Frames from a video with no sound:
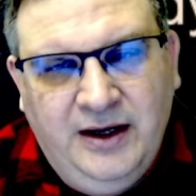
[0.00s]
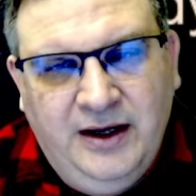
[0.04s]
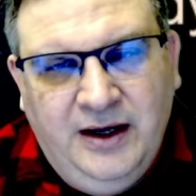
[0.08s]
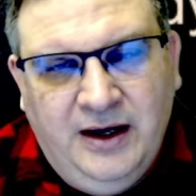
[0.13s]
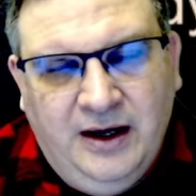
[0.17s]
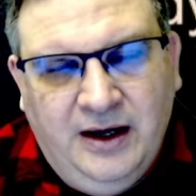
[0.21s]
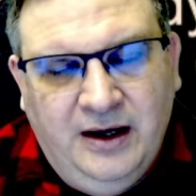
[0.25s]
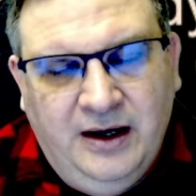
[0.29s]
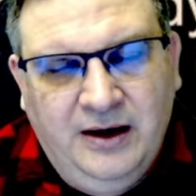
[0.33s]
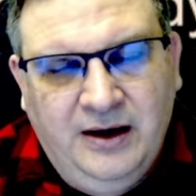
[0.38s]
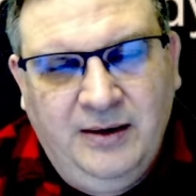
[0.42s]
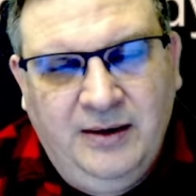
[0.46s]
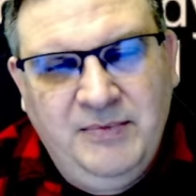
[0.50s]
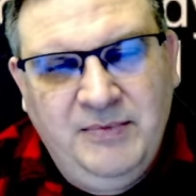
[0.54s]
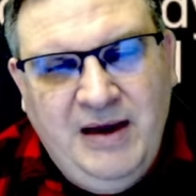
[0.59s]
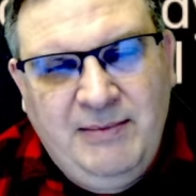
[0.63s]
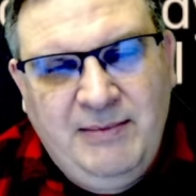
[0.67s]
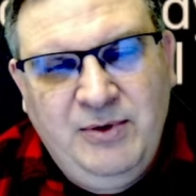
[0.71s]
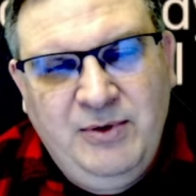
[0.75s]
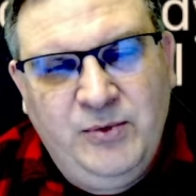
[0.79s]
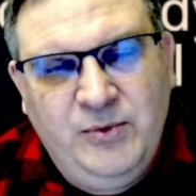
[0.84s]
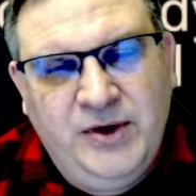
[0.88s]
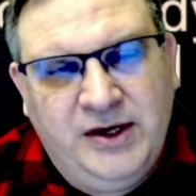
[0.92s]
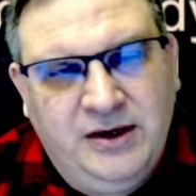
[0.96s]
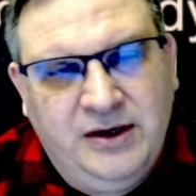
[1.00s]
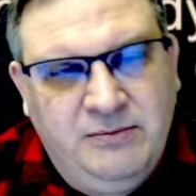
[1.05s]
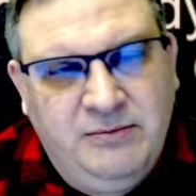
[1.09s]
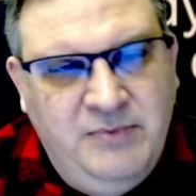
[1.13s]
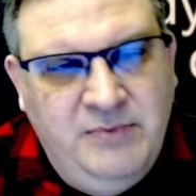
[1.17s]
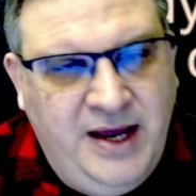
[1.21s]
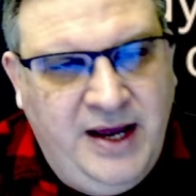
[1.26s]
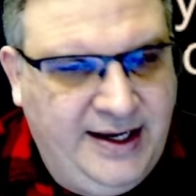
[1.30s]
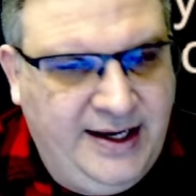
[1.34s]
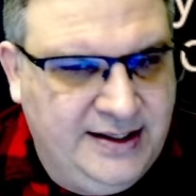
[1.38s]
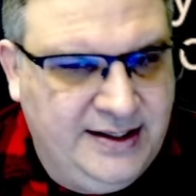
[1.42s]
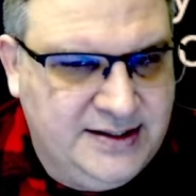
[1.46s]
Maybe we could
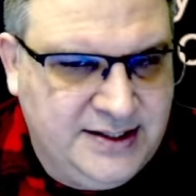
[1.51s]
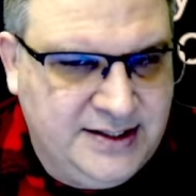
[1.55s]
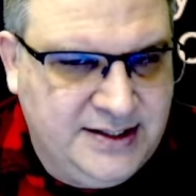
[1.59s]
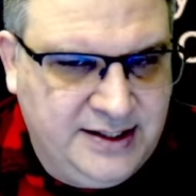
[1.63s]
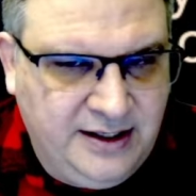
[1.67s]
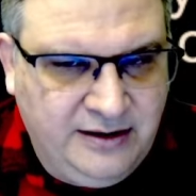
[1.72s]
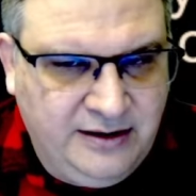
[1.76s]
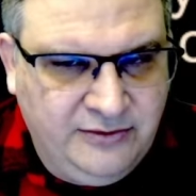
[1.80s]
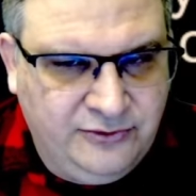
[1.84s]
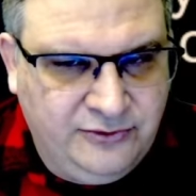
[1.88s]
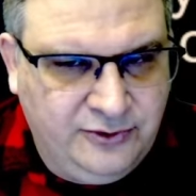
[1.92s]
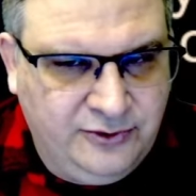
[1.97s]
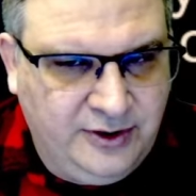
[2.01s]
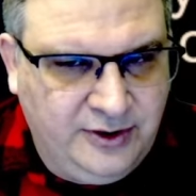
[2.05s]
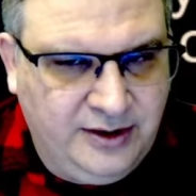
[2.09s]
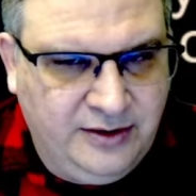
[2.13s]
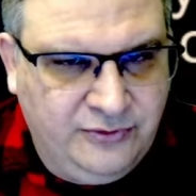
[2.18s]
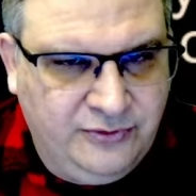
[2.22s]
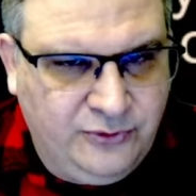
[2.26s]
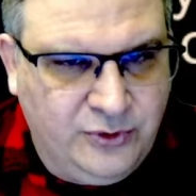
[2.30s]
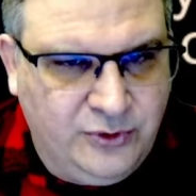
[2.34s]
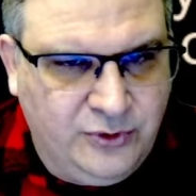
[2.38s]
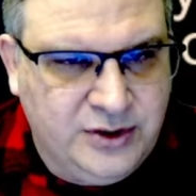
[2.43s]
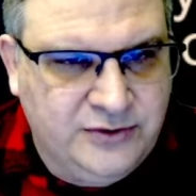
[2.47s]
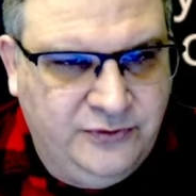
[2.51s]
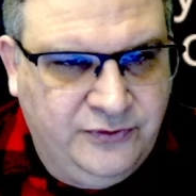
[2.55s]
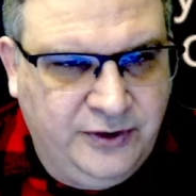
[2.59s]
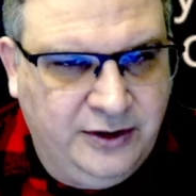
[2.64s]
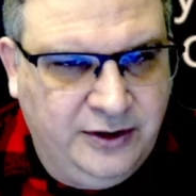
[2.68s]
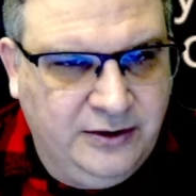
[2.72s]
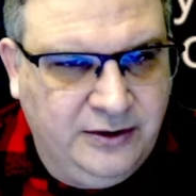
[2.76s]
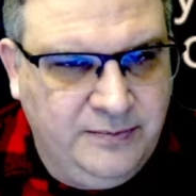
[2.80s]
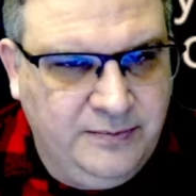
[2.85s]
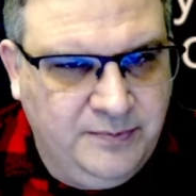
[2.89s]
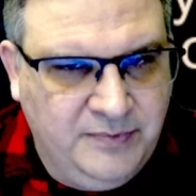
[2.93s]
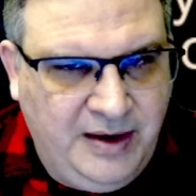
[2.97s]
make, instead of force
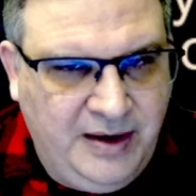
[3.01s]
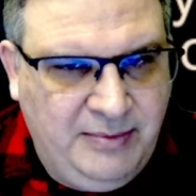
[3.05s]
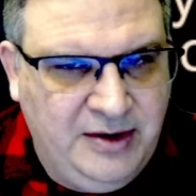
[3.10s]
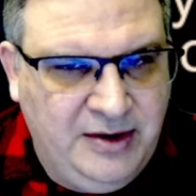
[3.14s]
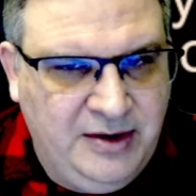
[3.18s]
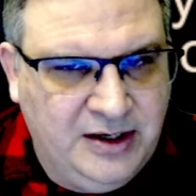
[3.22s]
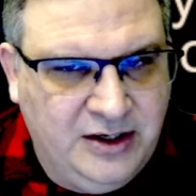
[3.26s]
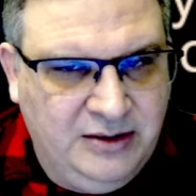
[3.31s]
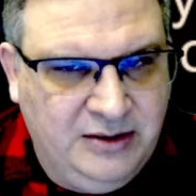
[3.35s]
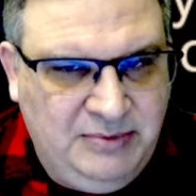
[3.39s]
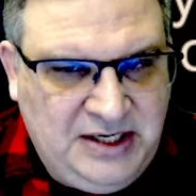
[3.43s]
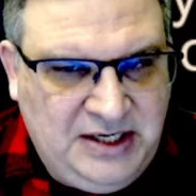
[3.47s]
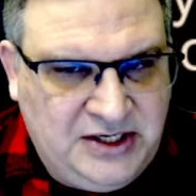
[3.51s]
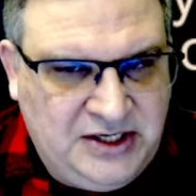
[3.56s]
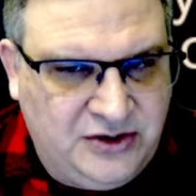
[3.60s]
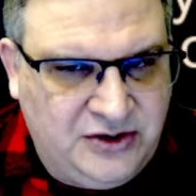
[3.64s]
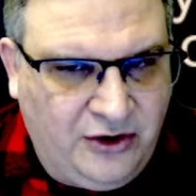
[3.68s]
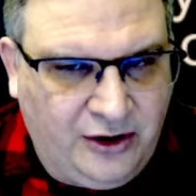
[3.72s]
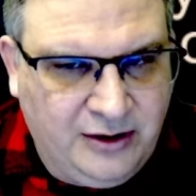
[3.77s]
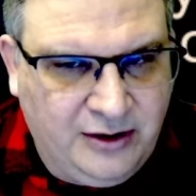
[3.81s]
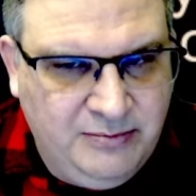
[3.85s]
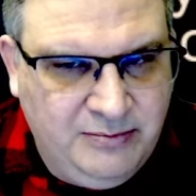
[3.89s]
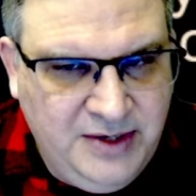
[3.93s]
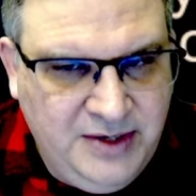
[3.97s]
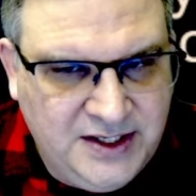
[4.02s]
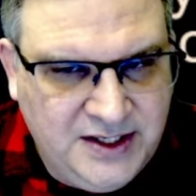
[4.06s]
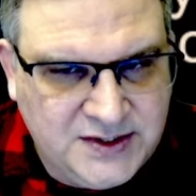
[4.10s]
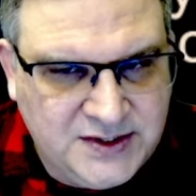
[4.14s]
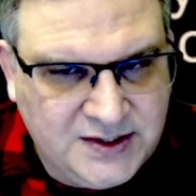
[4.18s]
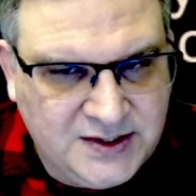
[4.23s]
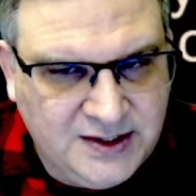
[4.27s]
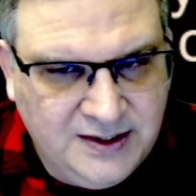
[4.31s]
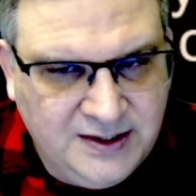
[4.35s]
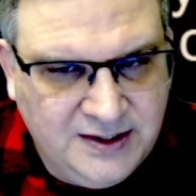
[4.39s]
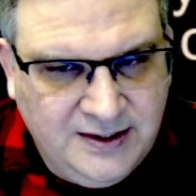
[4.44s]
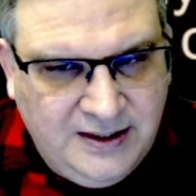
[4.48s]
field, maybe it could be dark
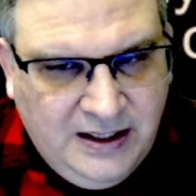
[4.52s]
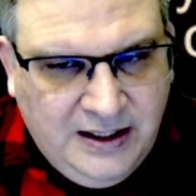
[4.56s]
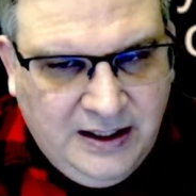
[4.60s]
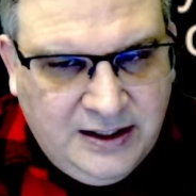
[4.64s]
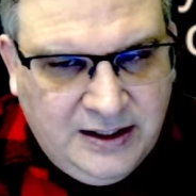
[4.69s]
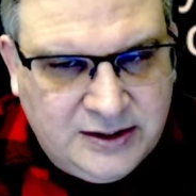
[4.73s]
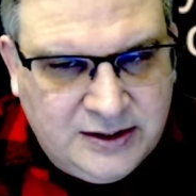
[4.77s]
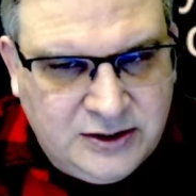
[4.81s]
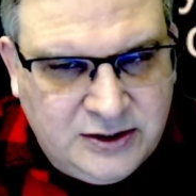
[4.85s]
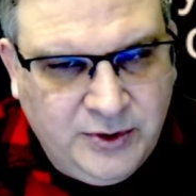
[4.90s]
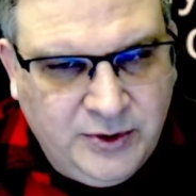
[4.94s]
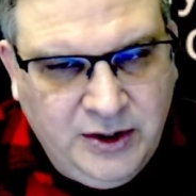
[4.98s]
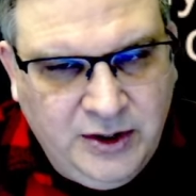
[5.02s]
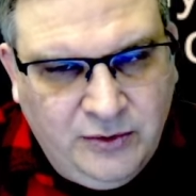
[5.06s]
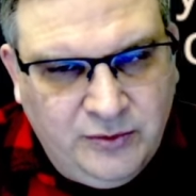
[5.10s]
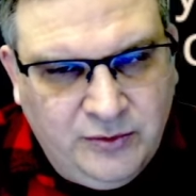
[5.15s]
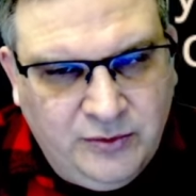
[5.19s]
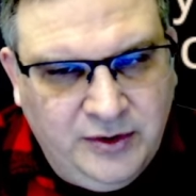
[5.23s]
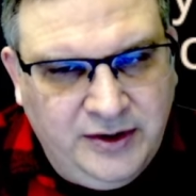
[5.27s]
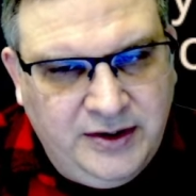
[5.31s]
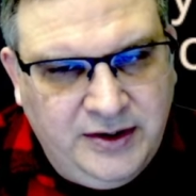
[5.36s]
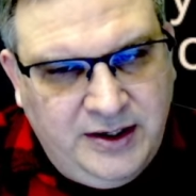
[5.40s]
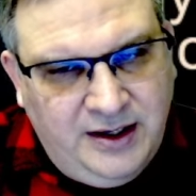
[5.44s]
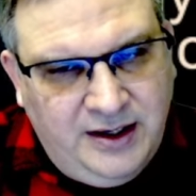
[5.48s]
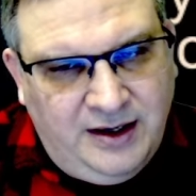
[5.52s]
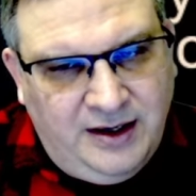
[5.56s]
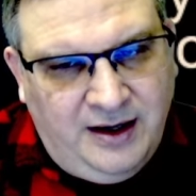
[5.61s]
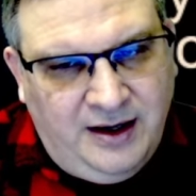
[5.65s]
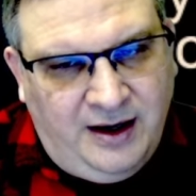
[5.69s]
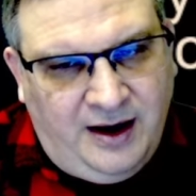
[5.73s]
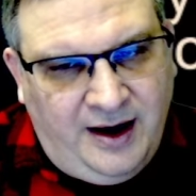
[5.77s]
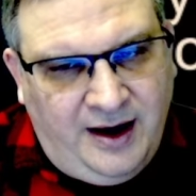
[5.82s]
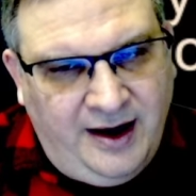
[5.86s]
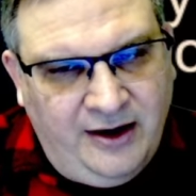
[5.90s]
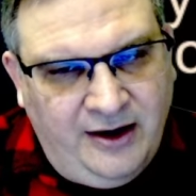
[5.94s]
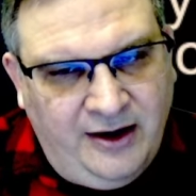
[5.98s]
mist. So we don't really get a
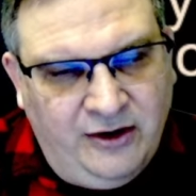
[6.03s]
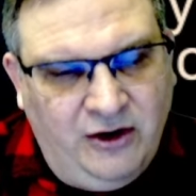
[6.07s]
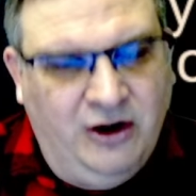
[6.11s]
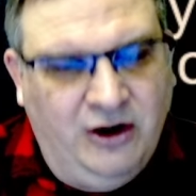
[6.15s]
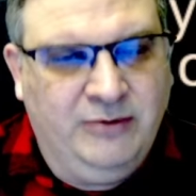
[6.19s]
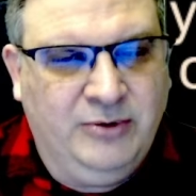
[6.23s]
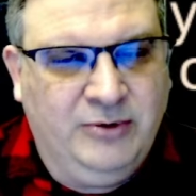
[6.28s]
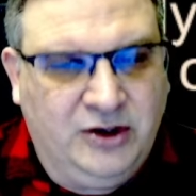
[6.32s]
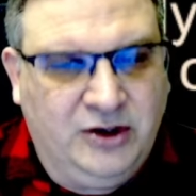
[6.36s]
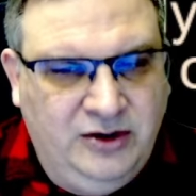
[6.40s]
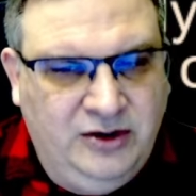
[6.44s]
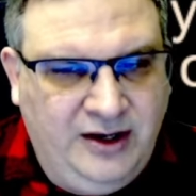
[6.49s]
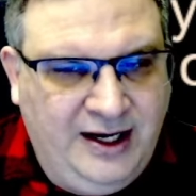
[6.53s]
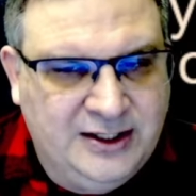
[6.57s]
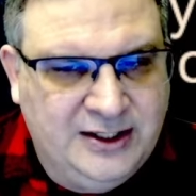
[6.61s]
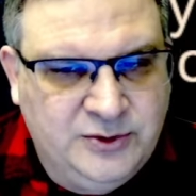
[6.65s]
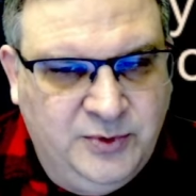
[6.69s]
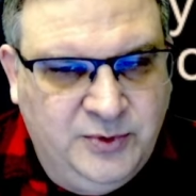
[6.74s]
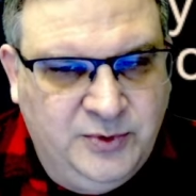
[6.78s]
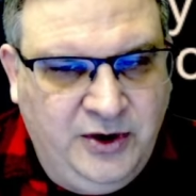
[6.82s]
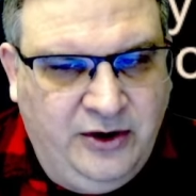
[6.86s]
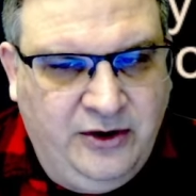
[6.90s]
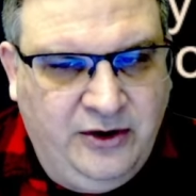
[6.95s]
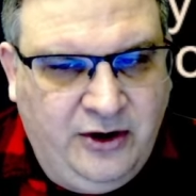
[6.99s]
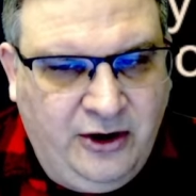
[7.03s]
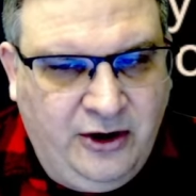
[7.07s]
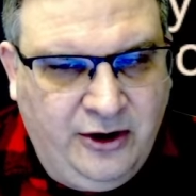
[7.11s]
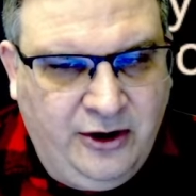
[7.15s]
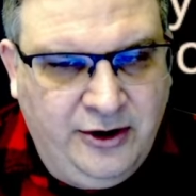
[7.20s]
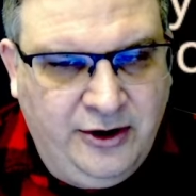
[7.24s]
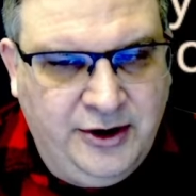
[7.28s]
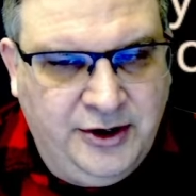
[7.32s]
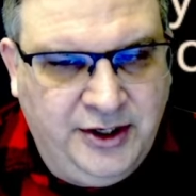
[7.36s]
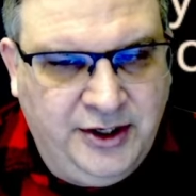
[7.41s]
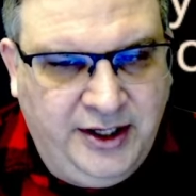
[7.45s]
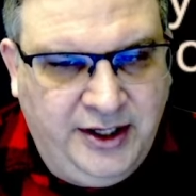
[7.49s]
higher armor class. We aren't
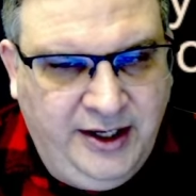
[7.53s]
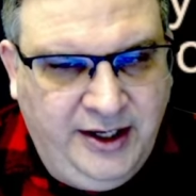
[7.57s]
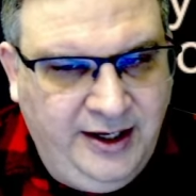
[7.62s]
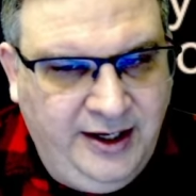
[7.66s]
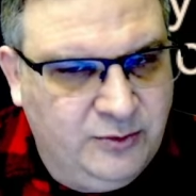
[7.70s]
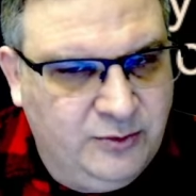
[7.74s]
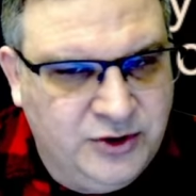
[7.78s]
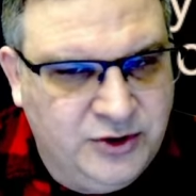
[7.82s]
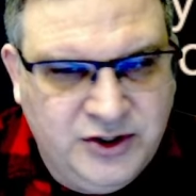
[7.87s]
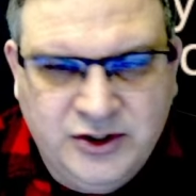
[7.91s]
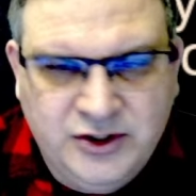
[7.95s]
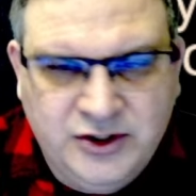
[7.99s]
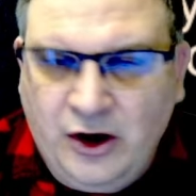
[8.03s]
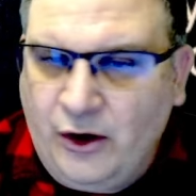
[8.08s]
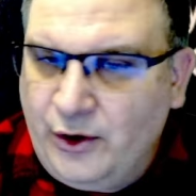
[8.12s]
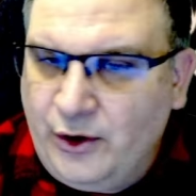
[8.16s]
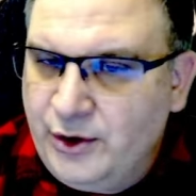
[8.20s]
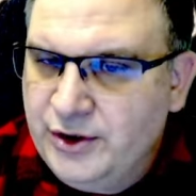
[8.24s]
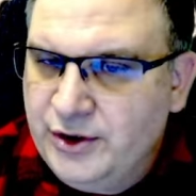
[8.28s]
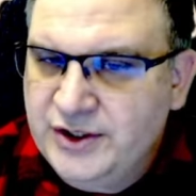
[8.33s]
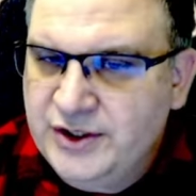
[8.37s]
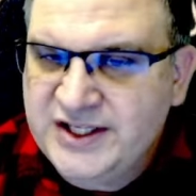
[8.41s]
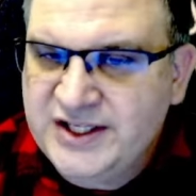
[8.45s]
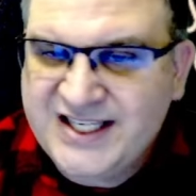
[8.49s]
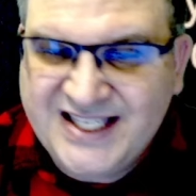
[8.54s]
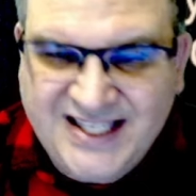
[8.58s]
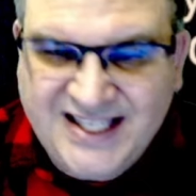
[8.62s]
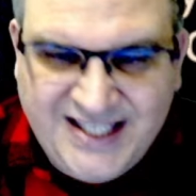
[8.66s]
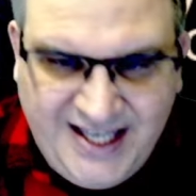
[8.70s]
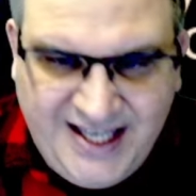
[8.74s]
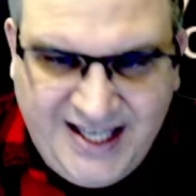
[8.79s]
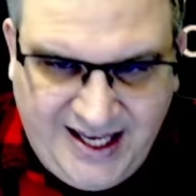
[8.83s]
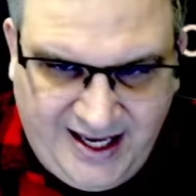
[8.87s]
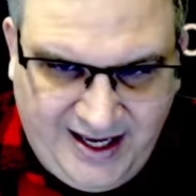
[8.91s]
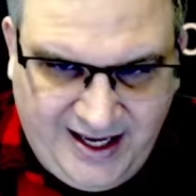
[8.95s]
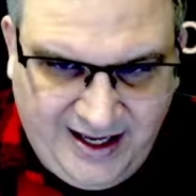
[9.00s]
harder to hit. We're just harder to
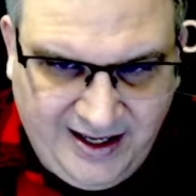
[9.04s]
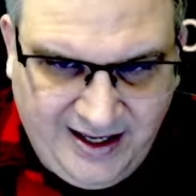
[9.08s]
see.